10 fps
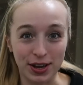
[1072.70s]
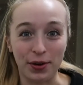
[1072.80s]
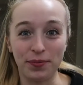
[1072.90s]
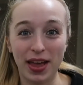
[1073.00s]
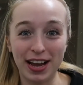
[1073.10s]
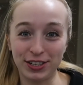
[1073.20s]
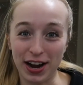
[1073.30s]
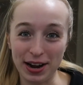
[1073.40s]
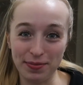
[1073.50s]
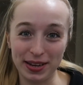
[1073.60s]
So, I
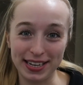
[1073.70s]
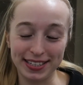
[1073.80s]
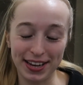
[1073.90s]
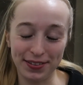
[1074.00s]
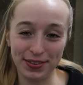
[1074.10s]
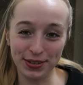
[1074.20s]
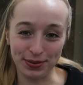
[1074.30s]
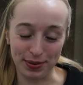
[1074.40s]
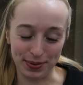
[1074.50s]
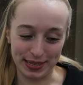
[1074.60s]
tried a piece of the sweet